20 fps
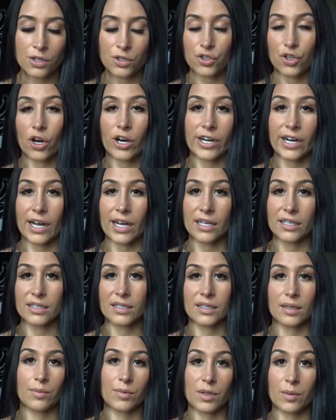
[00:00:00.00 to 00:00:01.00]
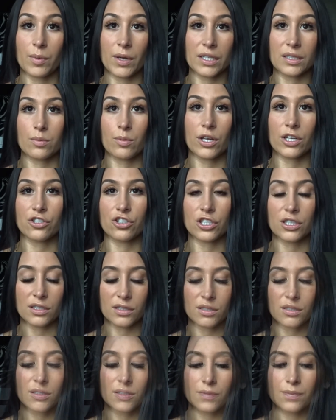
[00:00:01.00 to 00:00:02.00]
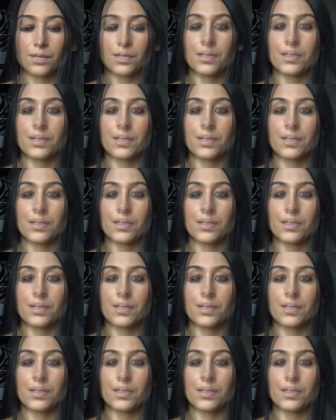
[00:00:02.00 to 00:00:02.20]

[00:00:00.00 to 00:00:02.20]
Tarte has some of the best blushes.